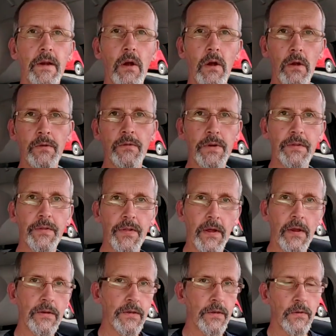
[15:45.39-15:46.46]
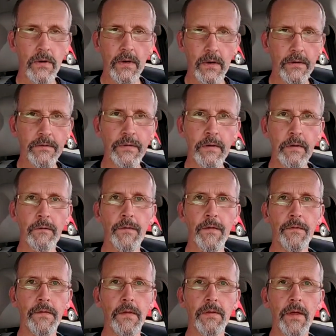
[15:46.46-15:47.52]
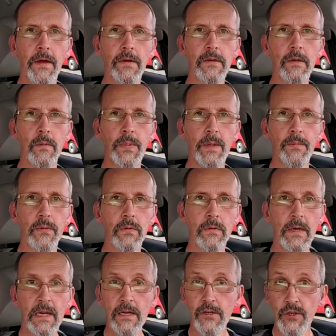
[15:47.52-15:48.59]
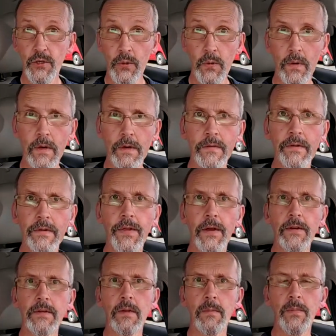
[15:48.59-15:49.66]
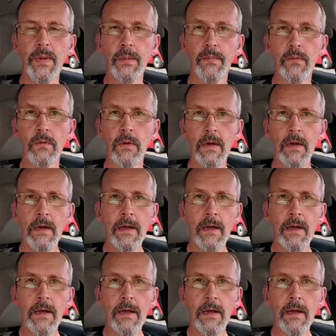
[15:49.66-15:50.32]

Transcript: 100,000 or 150,000 people, 200,000 people?